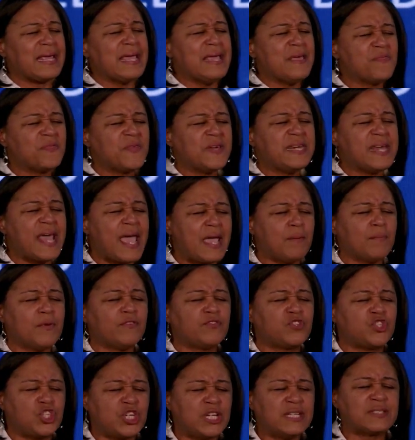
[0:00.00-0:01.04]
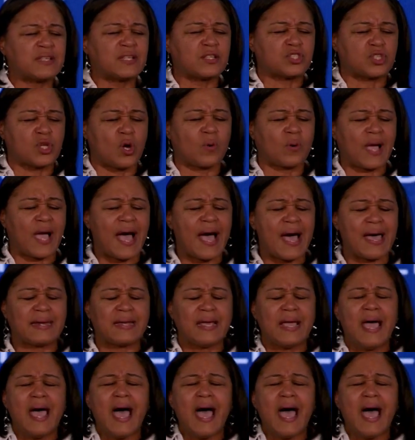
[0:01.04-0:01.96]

in the name of Jesus, oh God.